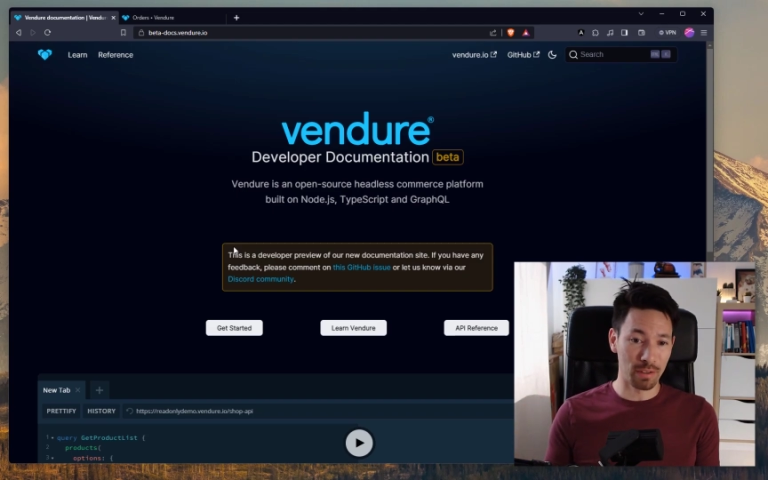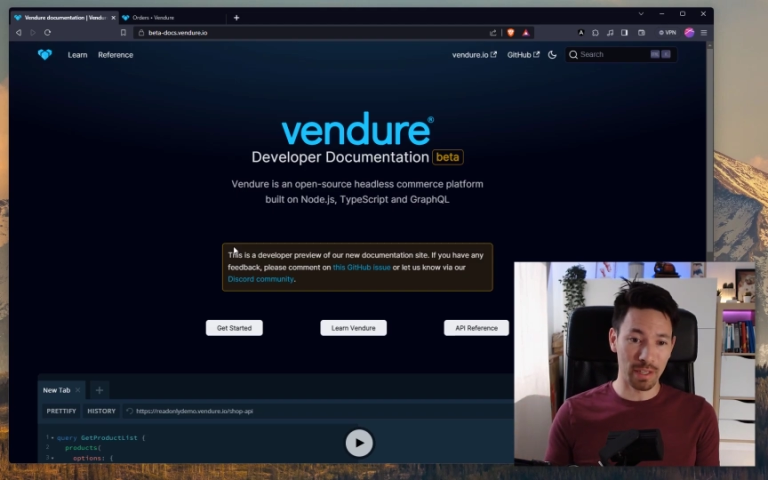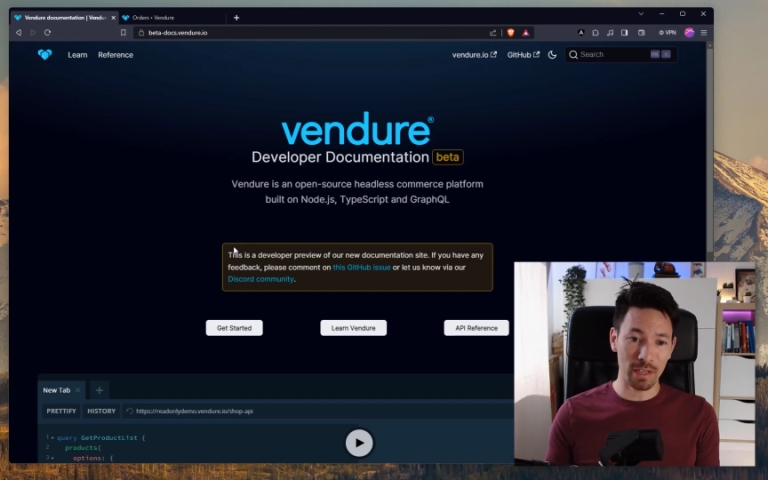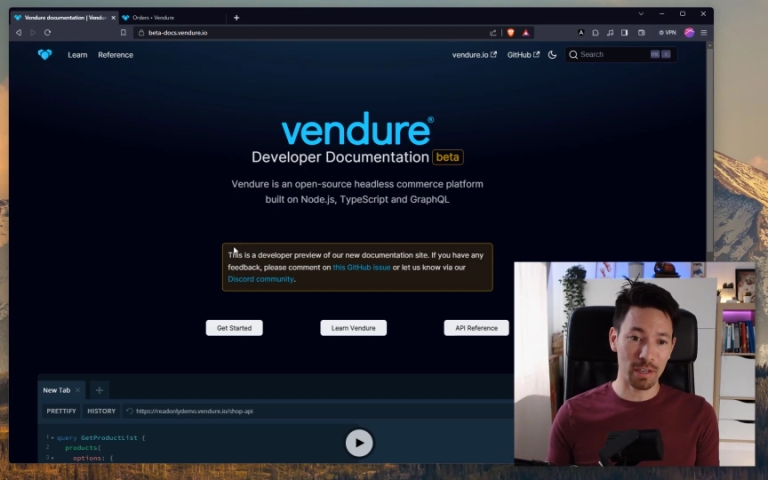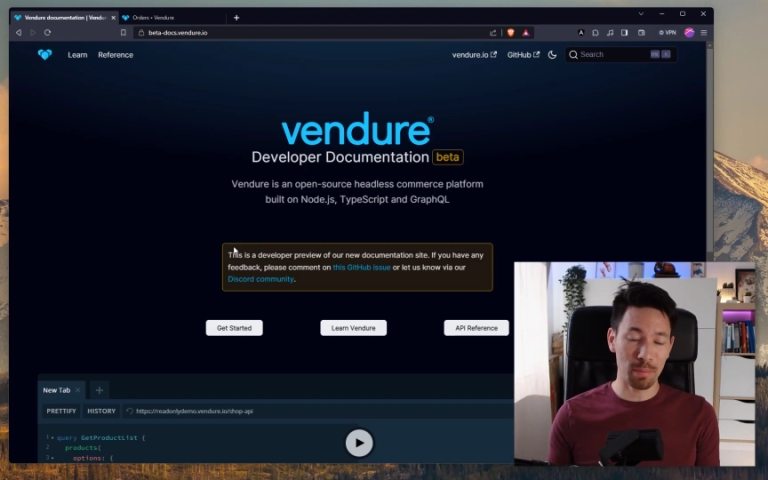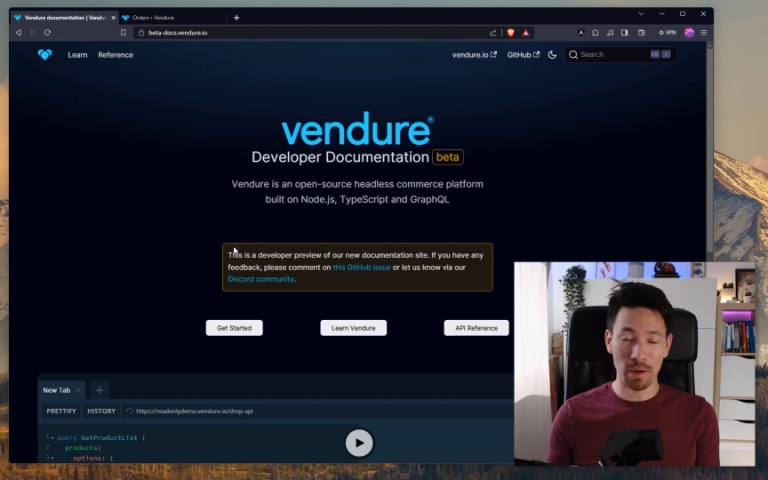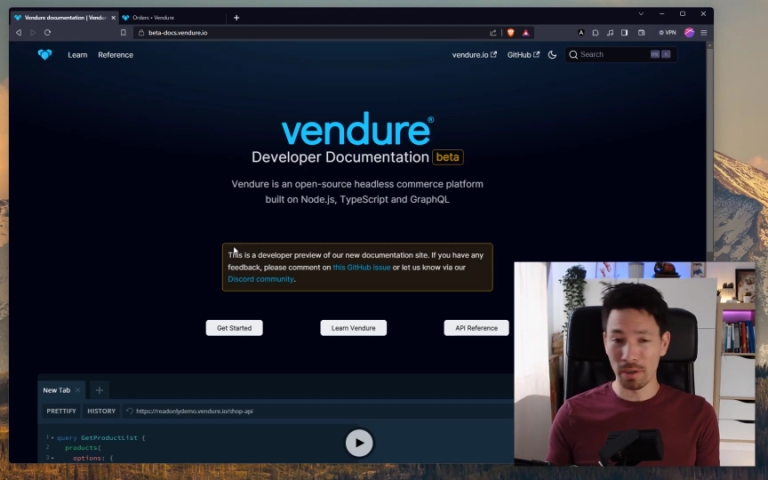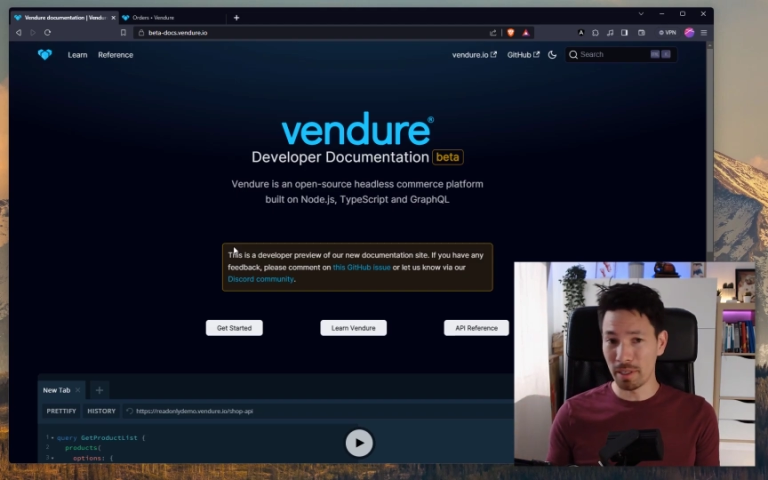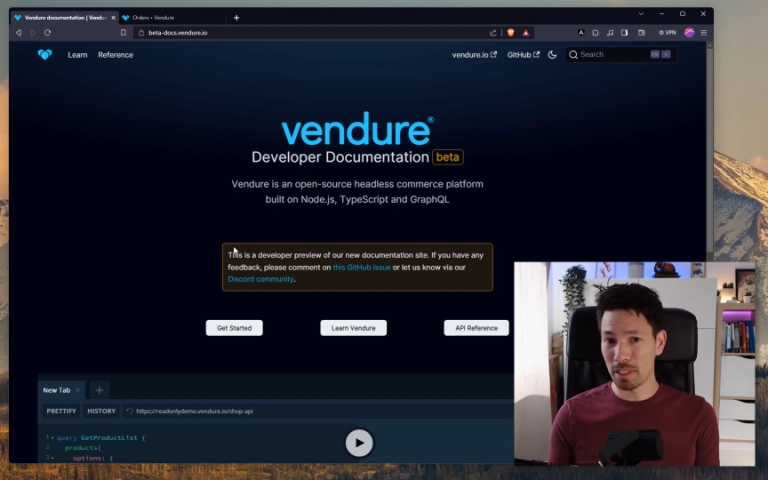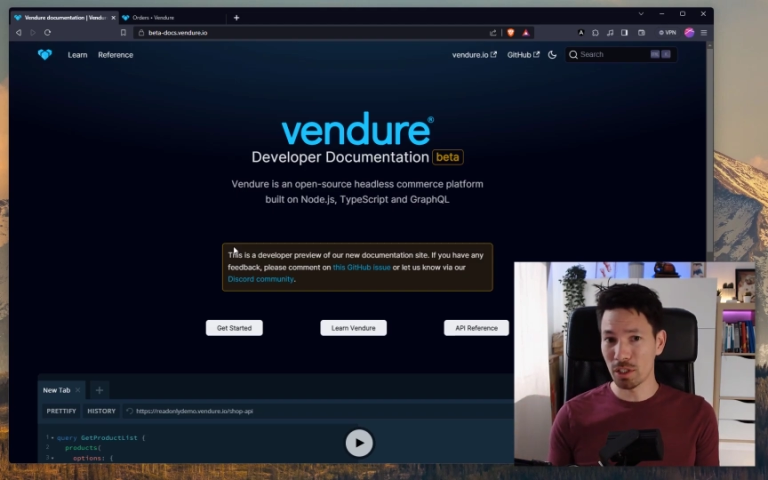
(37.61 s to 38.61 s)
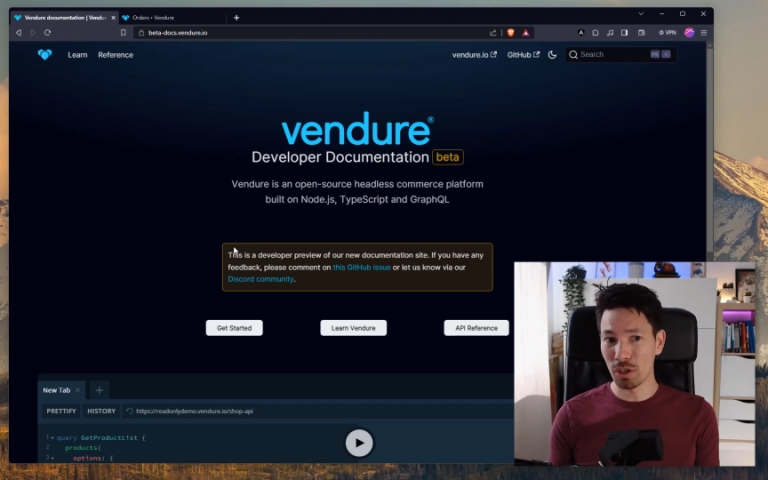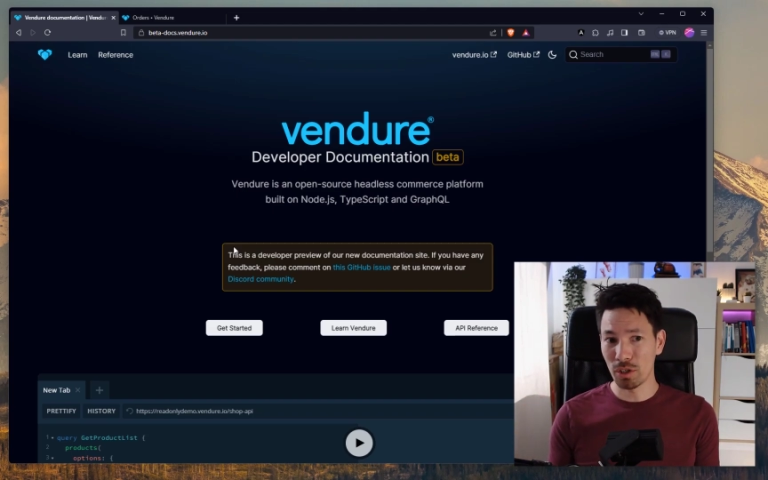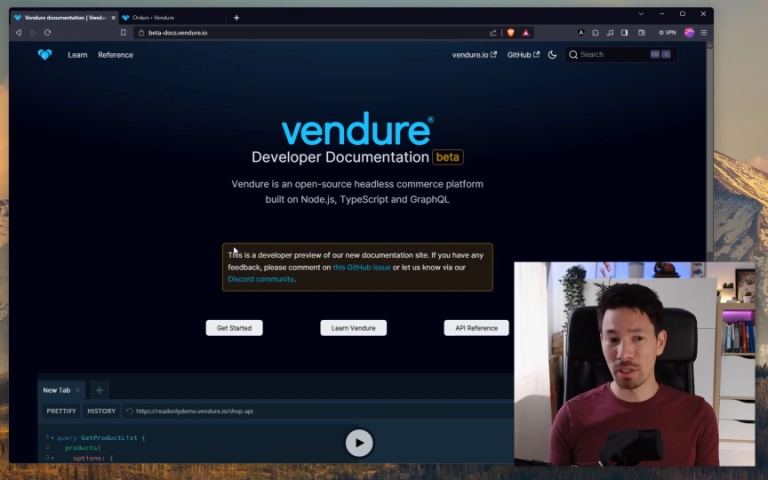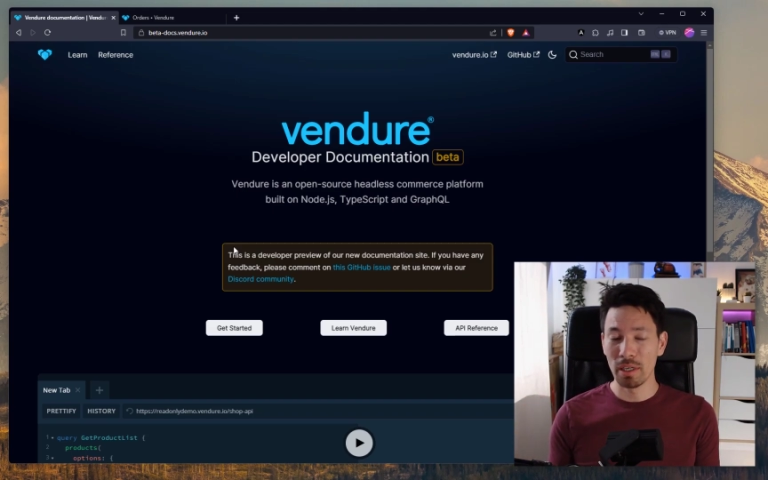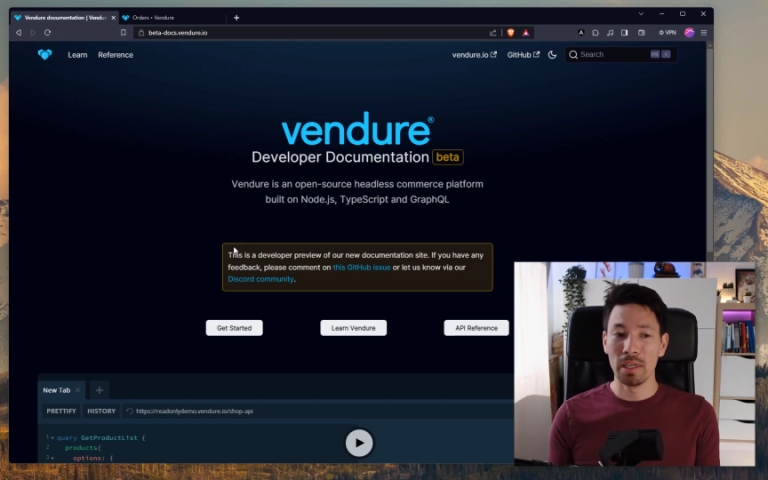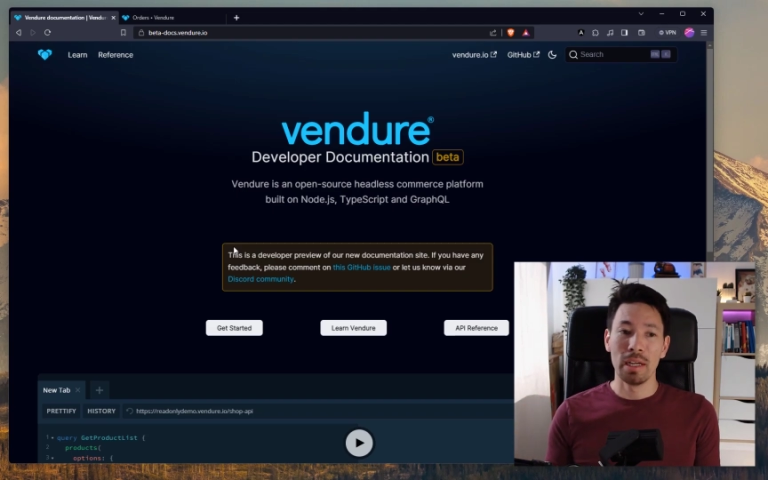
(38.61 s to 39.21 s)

on GitHub, on Discord.